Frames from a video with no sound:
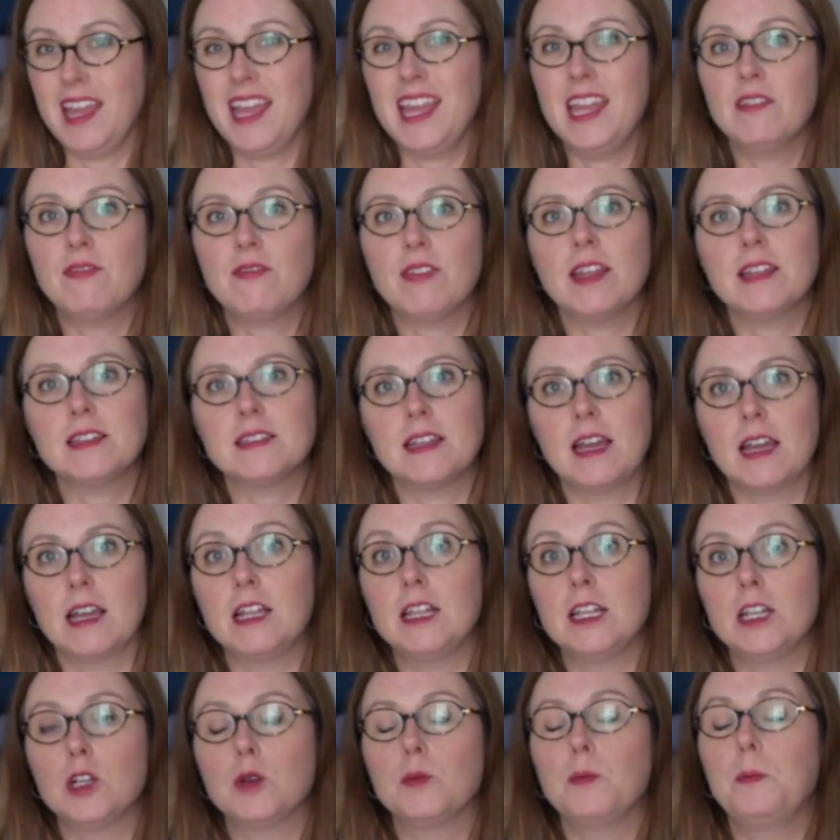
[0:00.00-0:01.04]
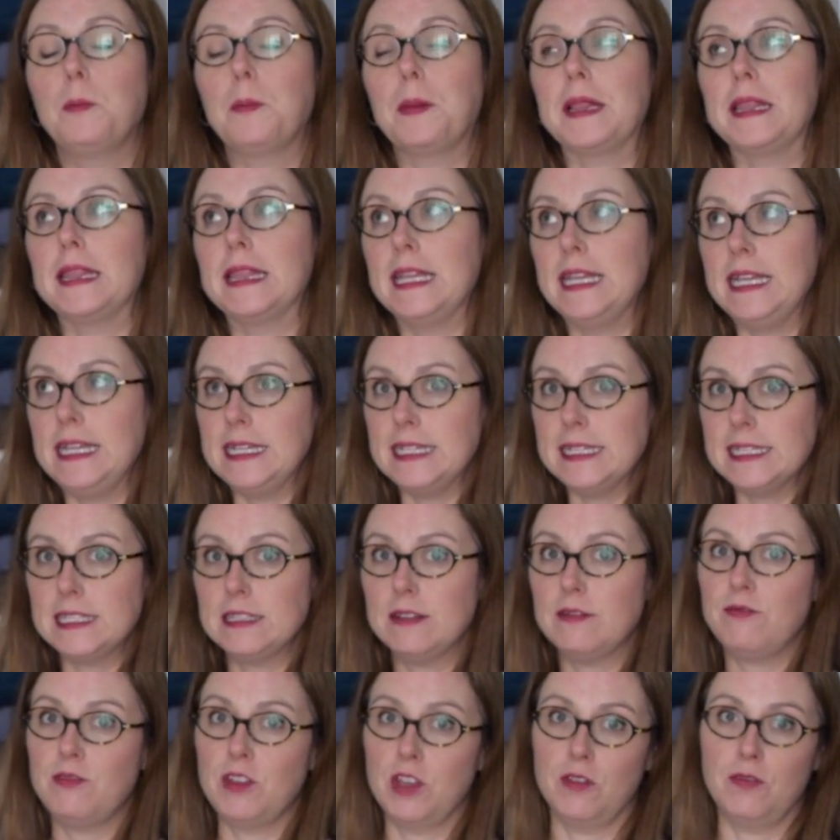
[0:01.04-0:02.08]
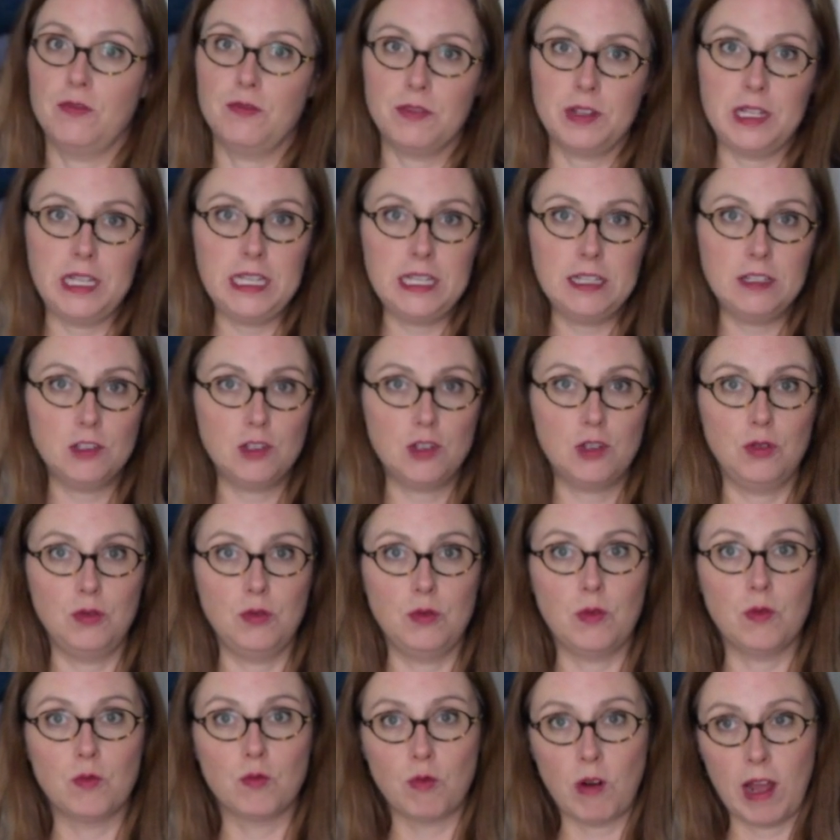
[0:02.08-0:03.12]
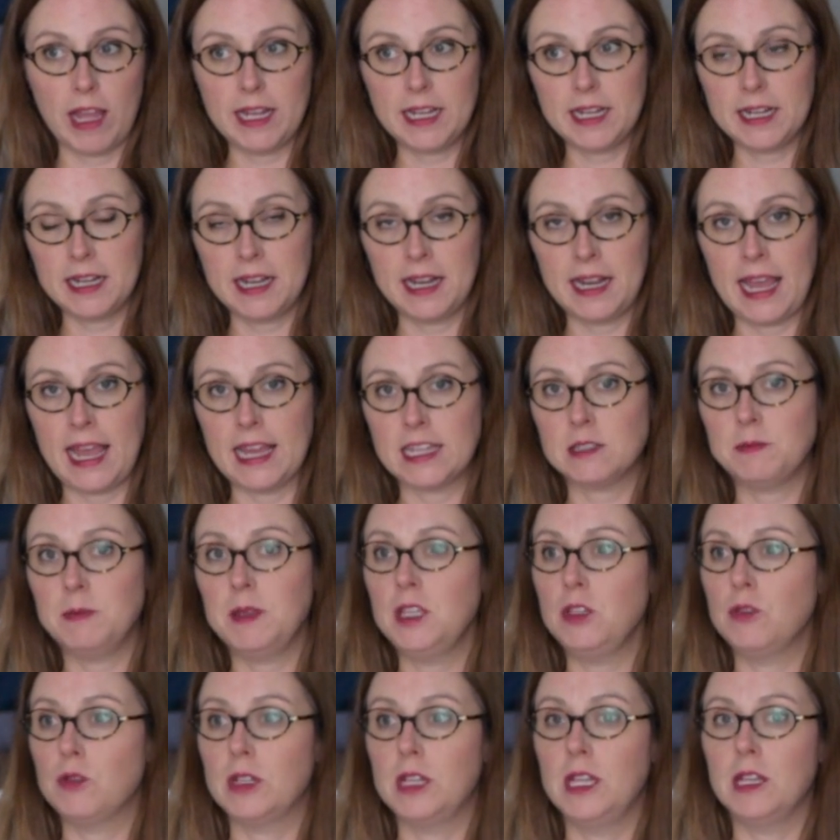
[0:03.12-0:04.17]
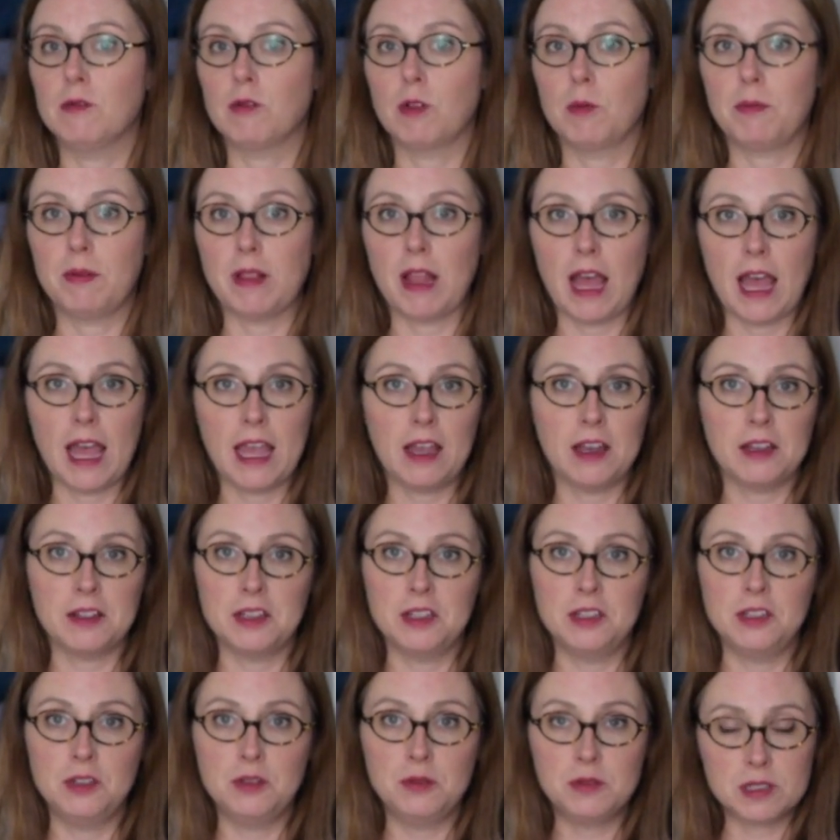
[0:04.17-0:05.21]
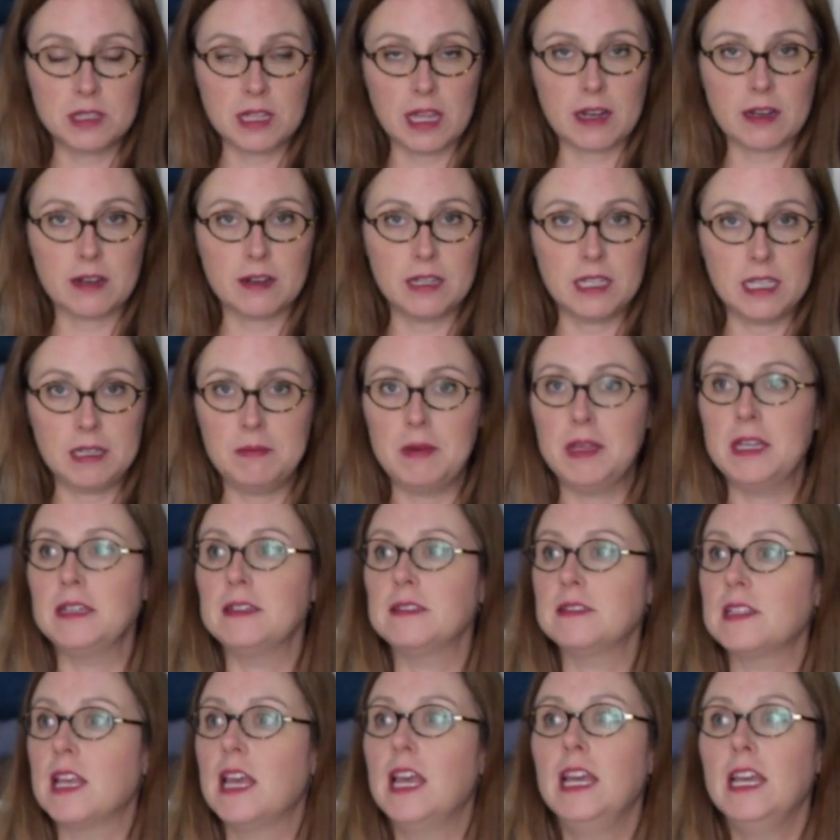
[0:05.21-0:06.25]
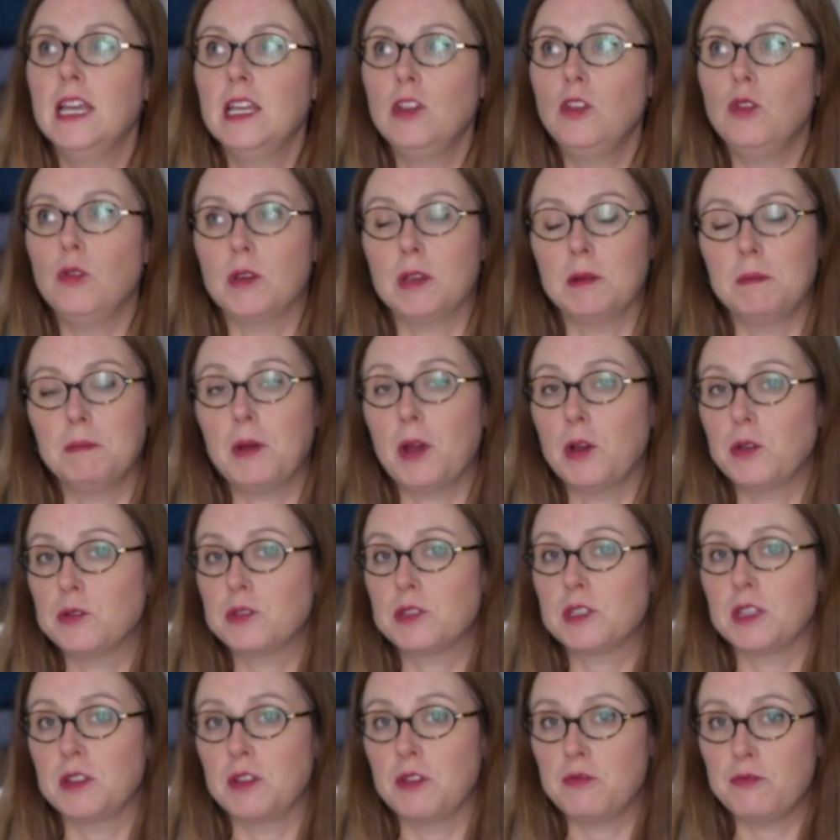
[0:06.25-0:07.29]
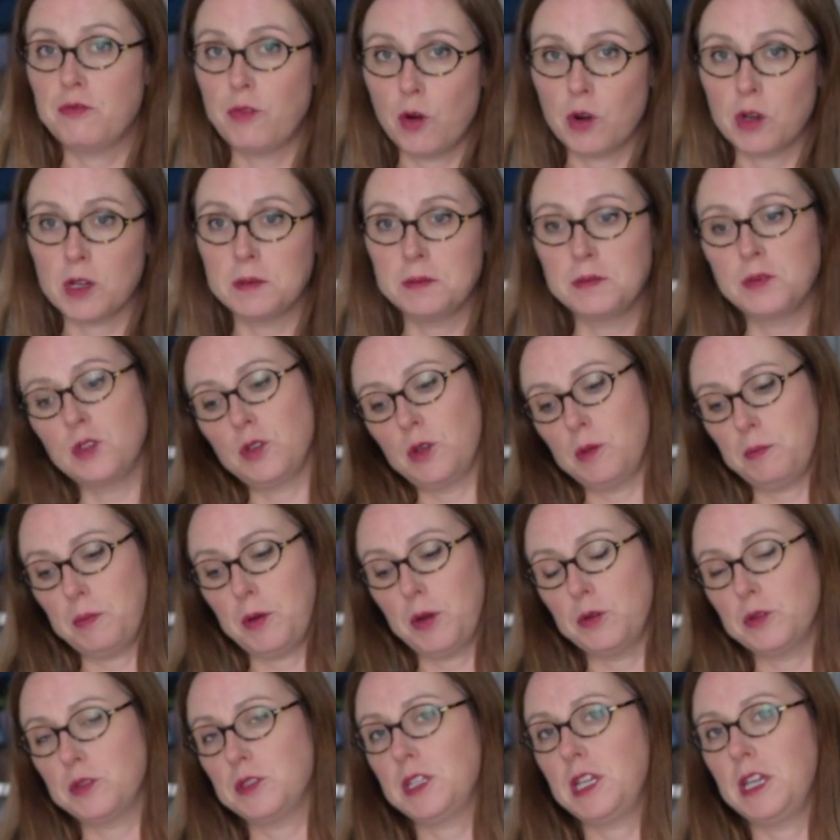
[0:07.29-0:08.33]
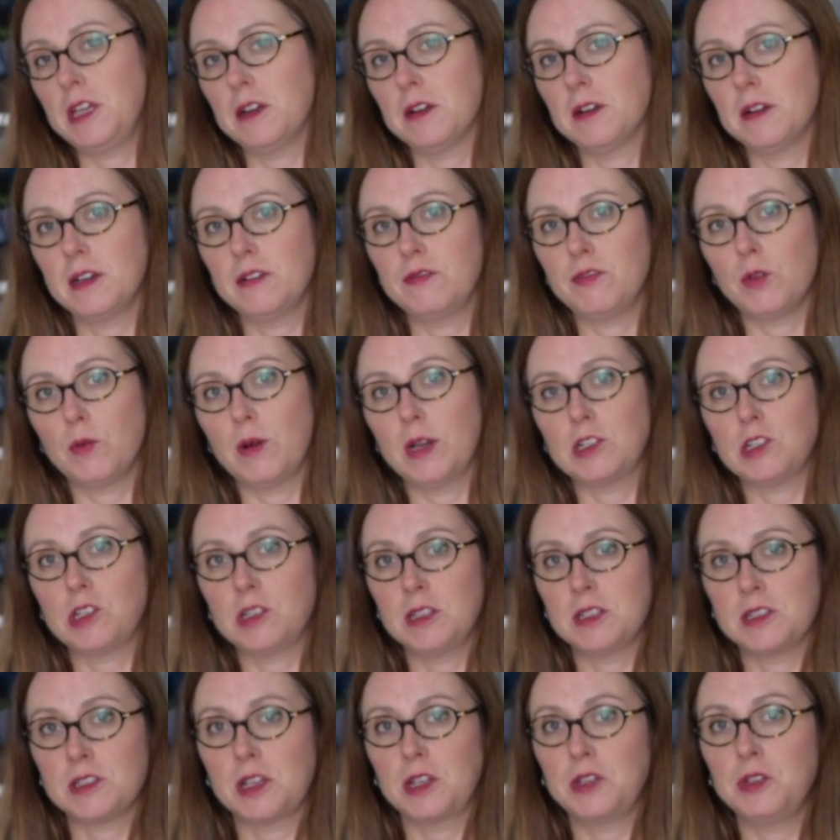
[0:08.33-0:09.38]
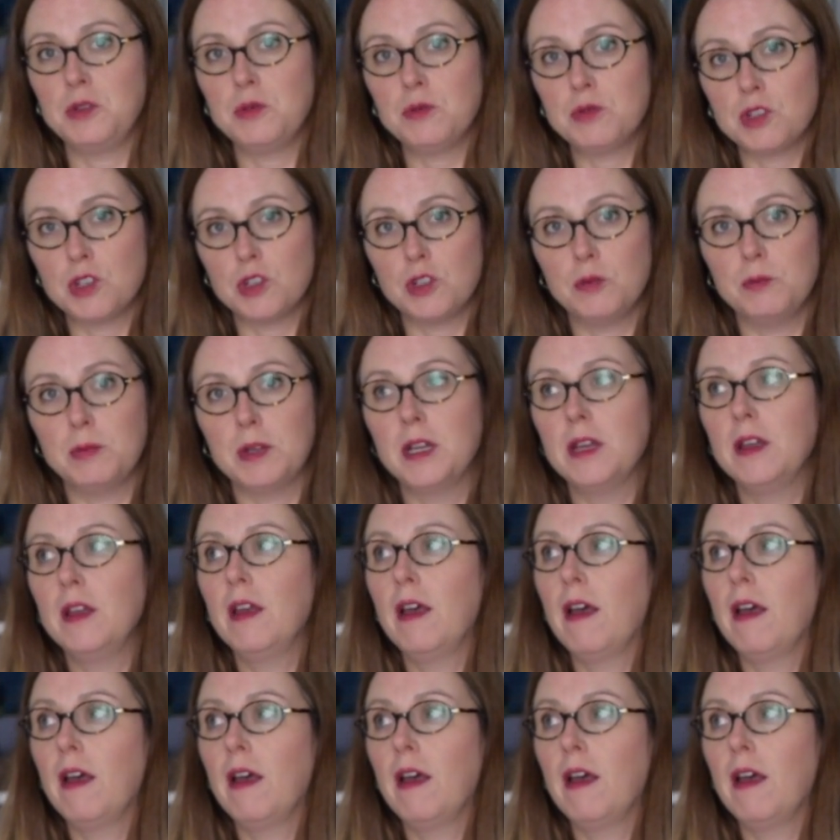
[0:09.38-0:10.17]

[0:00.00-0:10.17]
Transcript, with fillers: If that's not clear, please feel free to write in and ask me. You can hit reply on the newsletter emails. You can post in the forums. You can post here if you're watching this on YouTube.